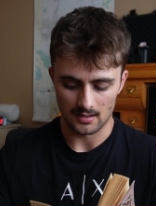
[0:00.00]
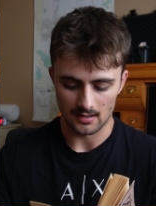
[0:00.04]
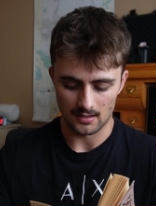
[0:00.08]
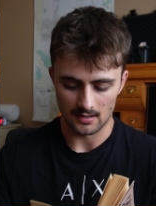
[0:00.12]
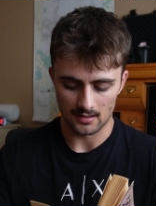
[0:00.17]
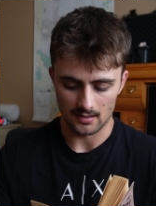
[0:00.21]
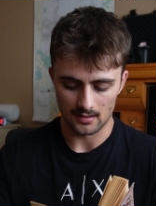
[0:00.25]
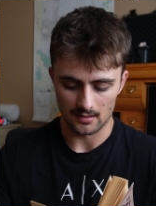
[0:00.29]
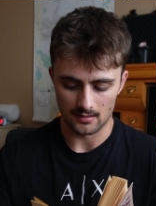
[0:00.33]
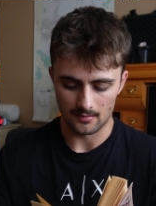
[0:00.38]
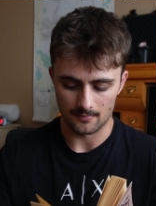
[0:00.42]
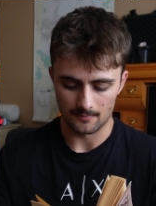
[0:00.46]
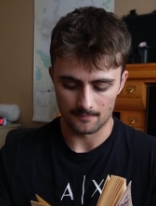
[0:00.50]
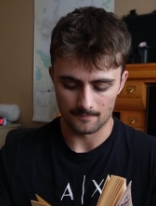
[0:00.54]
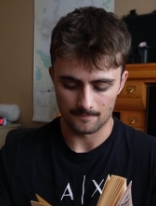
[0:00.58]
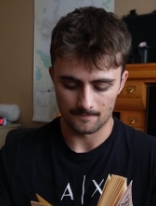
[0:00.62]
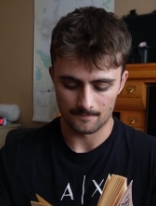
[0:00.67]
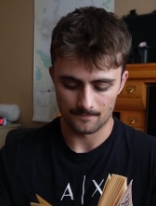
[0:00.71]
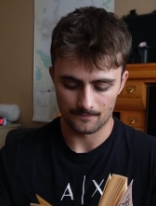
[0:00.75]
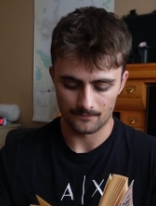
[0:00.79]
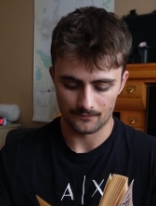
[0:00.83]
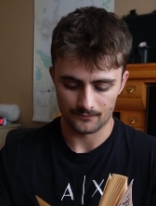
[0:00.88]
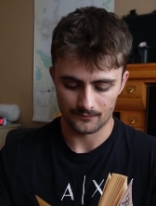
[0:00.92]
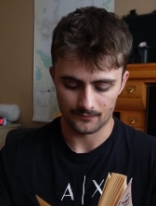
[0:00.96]

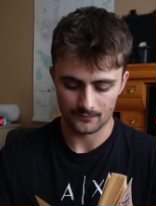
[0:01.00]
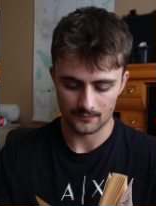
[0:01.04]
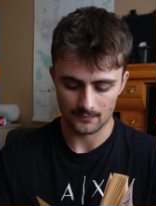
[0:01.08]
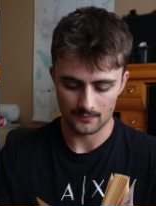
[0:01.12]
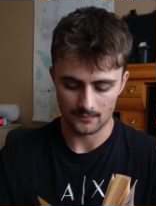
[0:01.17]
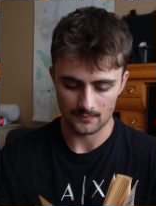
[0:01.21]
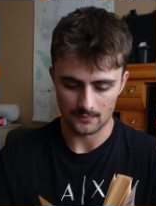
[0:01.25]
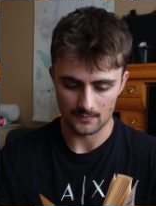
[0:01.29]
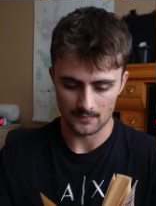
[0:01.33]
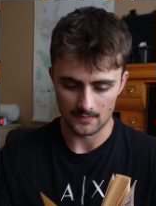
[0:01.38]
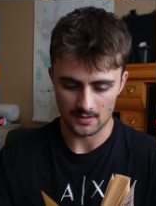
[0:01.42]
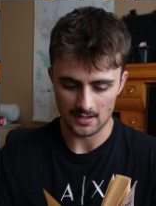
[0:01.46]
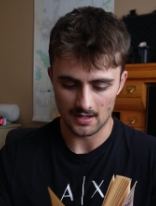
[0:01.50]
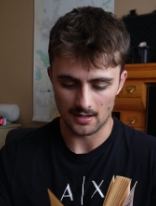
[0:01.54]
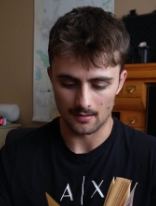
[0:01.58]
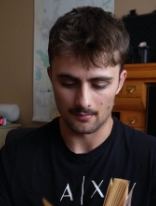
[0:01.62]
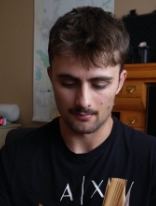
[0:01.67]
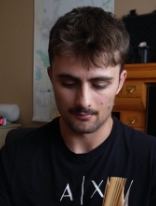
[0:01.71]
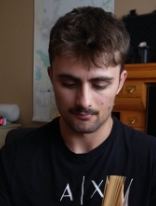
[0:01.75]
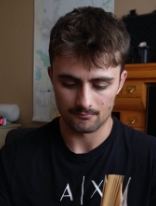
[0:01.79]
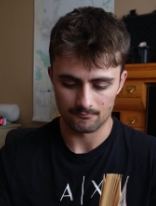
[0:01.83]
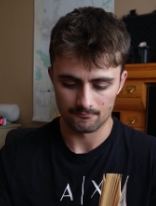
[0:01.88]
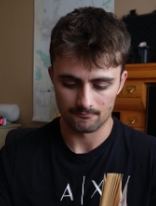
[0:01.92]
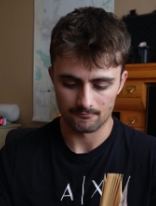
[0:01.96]
Yeah.
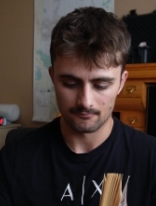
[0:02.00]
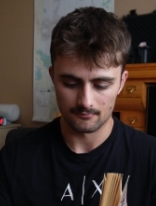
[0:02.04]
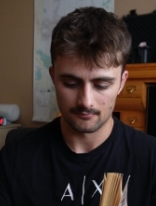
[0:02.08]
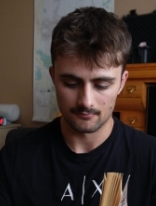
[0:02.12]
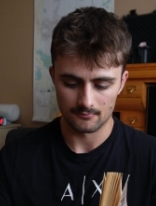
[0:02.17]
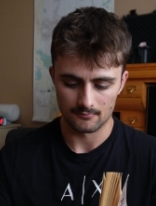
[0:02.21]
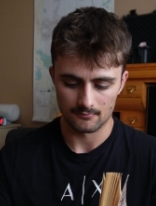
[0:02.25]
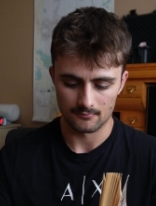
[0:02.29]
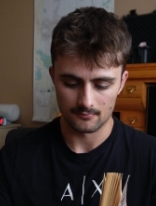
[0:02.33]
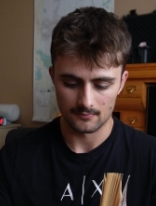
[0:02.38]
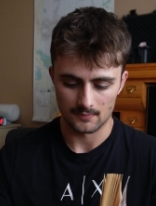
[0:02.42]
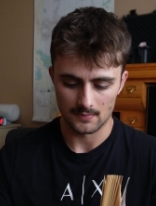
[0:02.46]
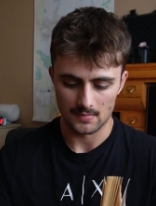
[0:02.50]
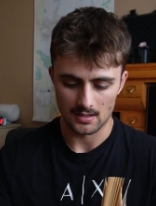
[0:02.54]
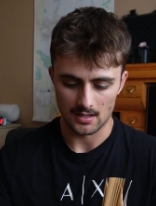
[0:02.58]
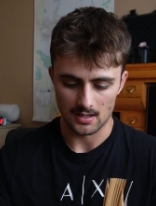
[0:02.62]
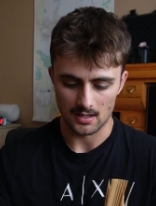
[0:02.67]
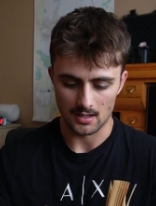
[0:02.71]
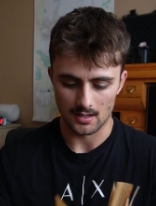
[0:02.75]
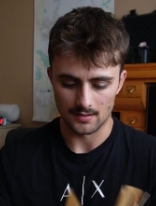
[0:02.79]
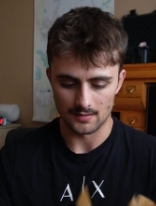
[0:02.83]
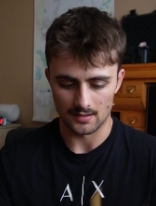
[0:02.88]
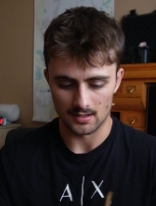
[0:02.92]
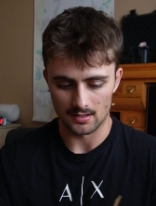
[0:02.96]

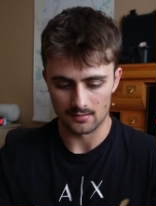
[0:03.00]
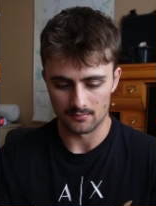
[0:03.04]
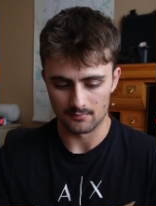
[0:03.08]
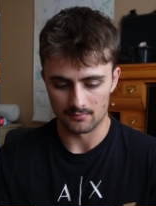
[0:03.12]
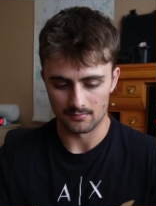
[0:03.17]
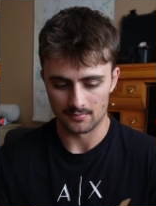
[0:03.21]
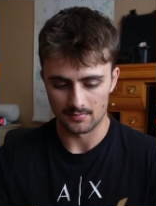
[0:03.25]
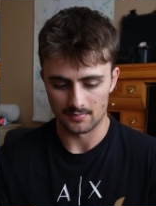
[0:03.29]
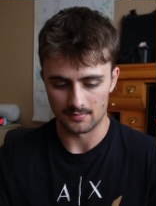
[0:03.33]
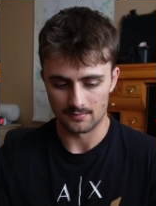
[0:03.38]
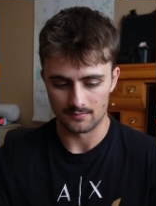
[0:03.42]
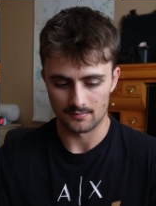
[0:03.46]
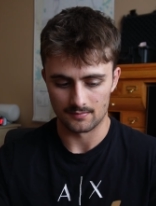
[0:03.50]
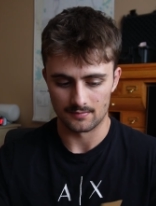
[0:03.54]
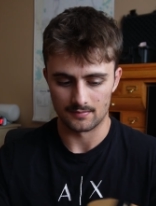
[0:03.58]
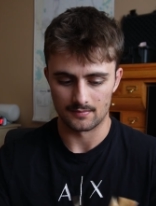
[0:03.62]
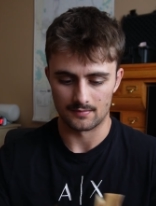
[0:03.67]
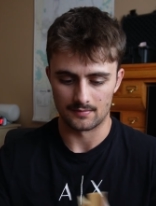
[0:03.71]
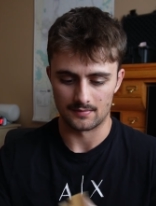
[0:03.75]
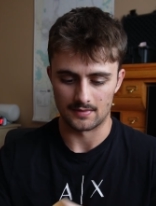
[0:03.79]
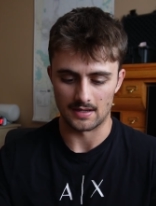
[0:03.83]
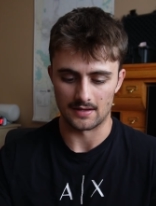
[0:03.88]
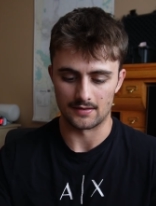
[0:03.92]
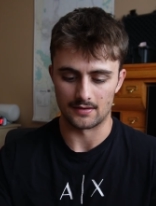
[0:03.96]
And then
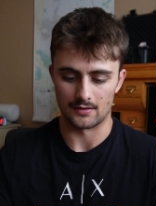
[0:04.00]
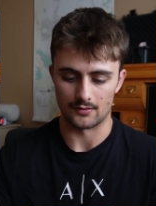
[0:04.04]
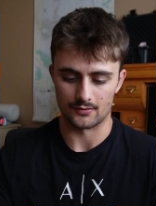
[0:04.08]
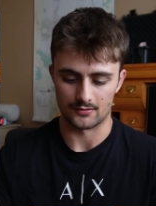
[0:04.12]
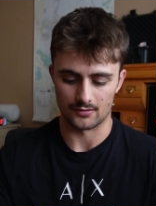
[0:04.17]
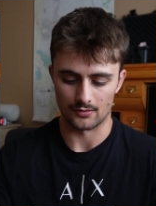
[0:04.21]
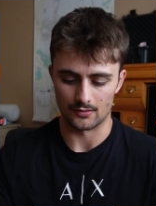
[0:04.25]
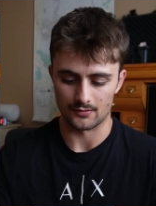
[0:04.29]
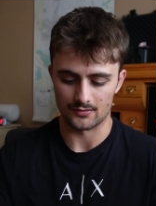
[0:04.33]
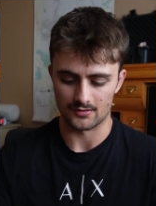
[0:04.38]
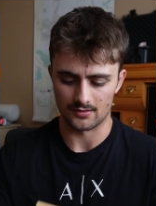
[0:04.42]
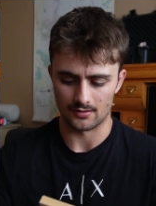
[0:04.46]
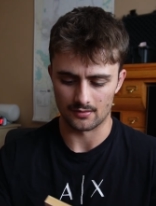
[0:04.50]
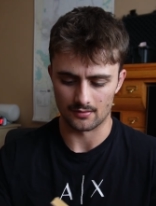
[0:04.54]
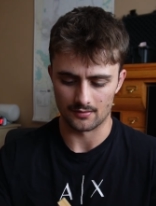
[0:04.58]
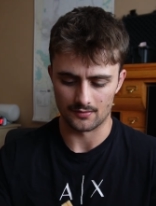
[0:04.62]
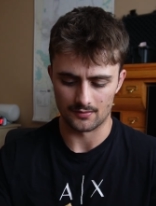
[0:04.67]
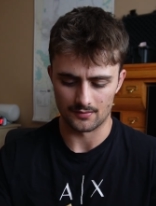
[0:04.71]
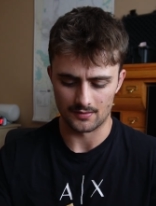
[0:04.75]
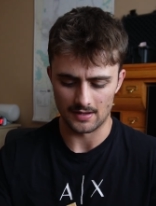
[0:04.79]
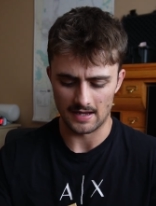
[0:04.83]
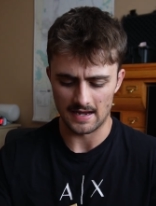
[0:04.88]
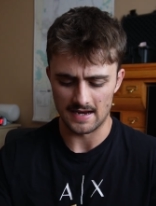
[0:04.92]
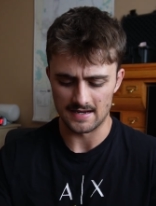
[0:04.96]
those are
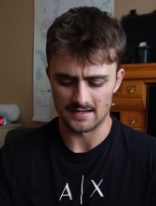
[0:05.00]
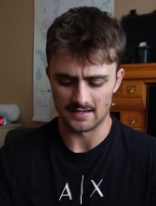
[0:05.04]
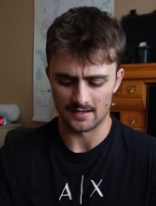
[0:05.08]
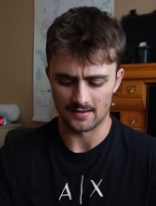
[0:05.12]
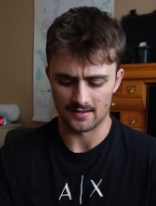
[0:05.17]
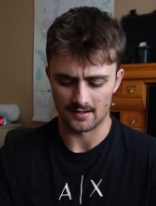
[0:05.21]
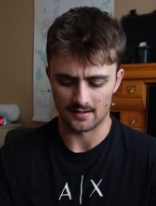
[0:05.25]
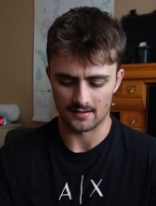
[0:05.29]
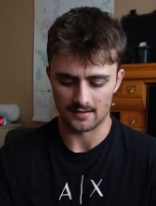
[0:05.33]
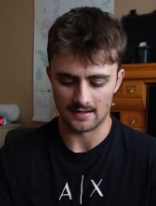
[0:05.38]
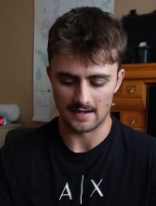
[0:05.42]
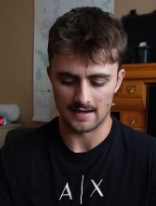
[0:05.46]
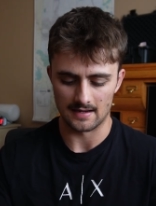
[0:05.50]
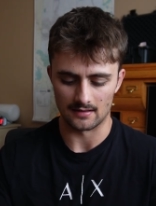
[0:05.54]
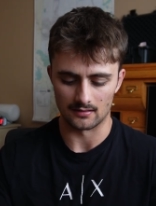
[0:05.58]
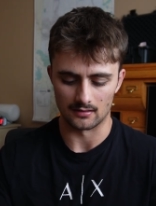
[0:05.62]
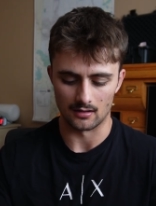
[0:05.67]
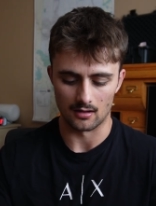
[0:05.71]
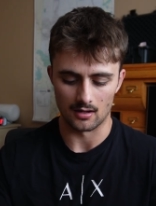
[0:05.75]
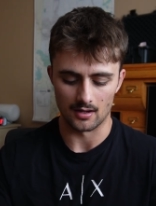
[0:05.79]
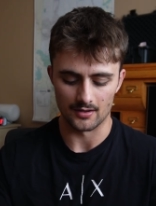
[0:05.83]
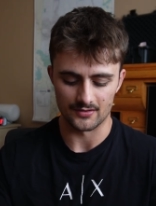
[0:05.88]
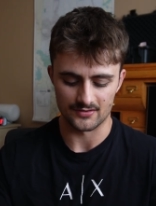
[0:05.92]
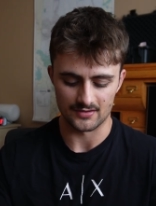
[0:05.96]
the 8, I think, 8
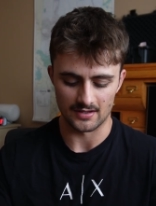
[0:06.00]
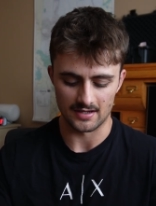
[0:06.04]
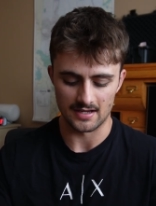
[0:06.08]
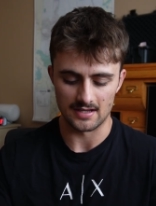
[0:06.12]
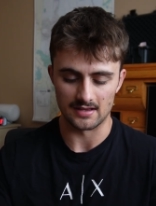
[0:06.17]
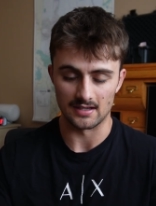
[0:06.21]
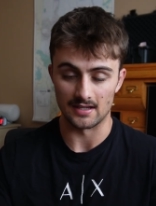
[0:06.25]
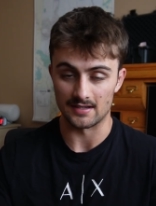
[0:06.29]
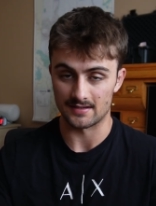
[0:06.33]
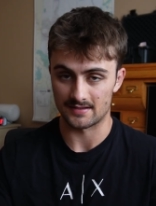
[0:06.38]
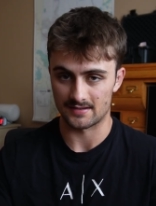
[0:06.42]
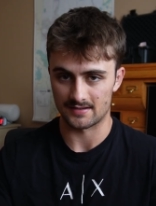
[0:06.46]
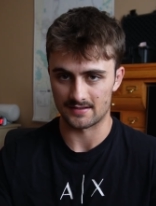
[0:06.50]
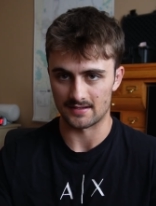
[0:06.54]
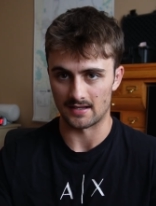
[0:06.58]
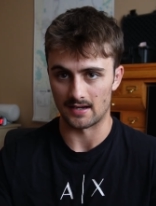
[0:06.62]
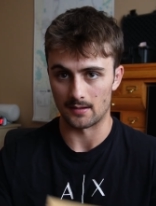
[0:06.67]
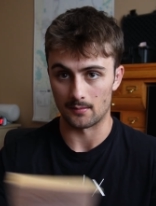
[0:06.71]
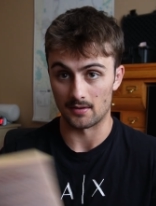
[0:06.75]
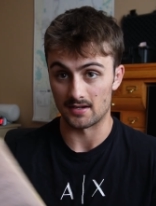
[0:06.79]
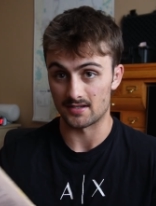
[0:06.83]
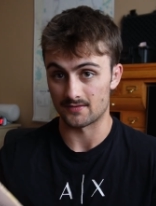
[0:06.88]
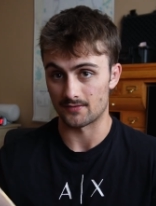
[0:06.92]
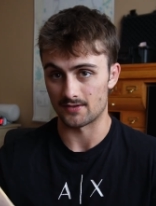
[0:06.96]
laws that he lists
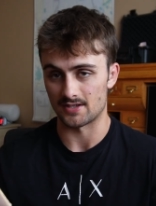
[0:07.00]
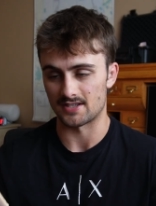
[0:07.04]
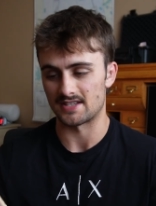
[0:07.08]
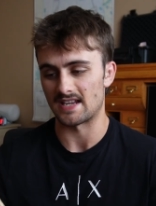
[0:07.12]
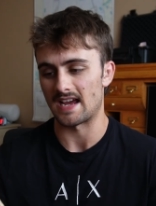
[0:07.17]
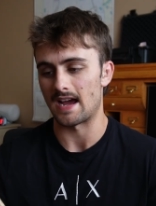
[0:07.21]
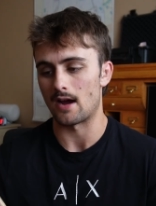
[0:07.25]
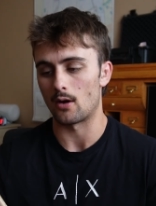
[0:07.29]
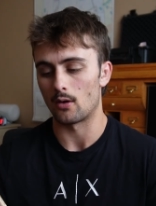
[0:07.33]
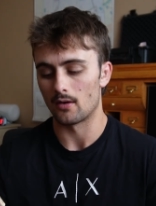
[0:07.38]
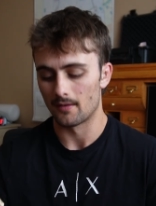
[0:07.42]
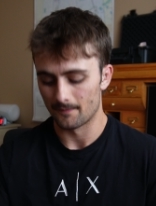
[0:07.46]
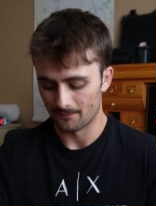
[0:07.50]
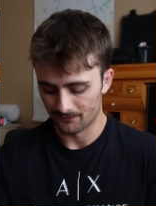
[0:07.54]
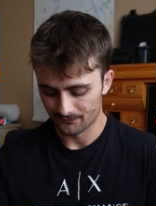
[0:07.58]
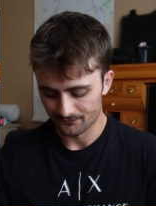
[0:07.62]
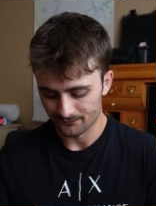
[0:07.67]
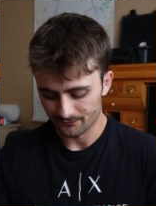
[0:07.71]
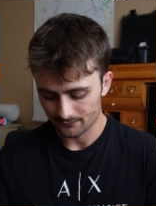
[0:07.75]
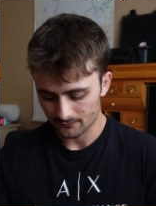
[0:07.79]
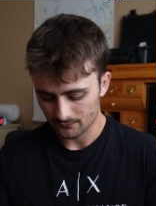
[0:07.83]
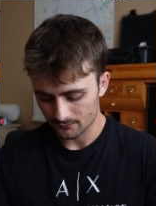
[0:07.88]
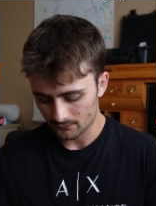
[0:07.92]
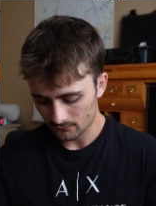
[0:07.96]
anyways for the Tao.
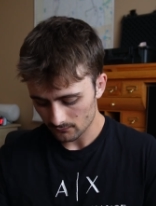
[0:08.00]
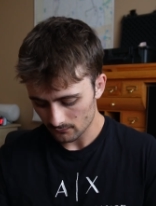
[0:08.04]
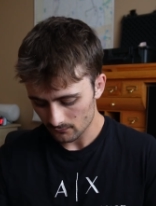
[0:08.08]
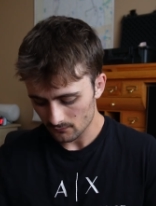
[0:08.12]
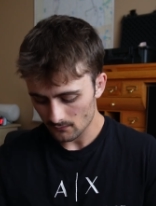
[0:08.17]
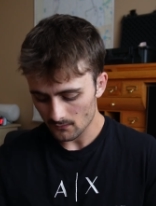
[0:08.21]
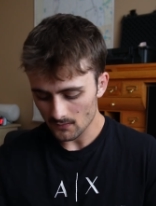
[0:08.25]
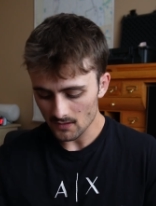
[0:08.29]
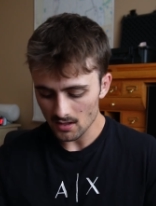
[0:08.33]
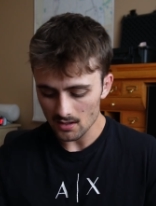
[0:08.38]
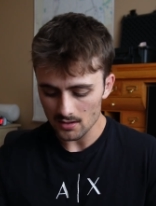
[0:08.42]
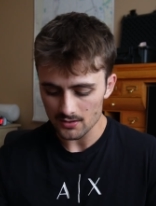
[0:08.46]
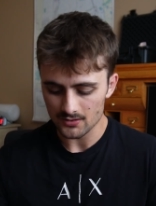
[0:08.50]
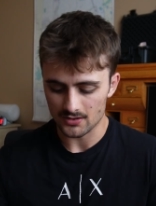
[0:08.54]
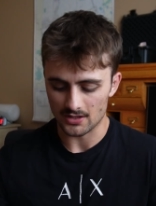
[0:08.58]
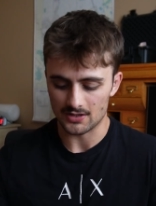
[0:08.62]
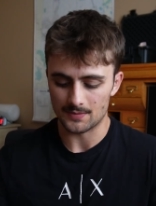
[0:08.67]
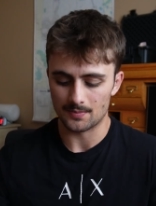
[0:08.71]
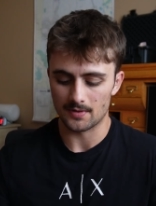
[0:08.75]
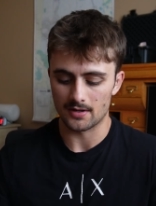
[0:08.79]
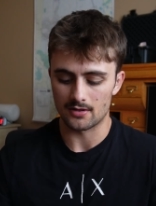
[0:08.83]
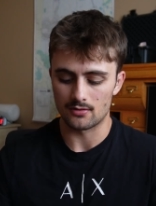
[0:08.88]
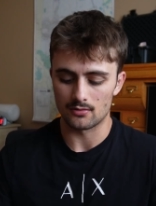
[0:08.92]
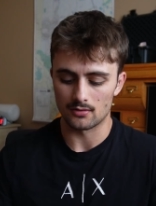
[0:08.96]
So that's
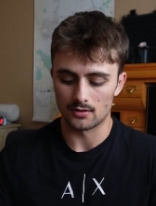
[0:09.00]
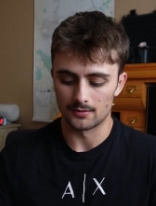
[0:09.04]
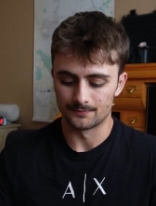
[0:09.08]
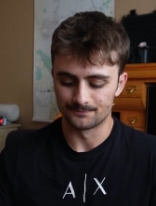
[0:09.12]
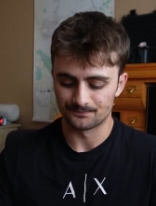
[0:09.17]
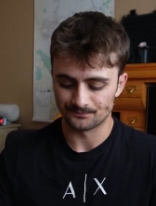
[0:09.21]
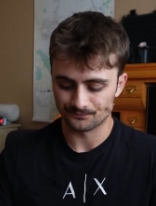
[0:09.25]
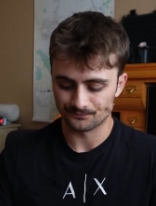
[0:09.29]
pretty cool.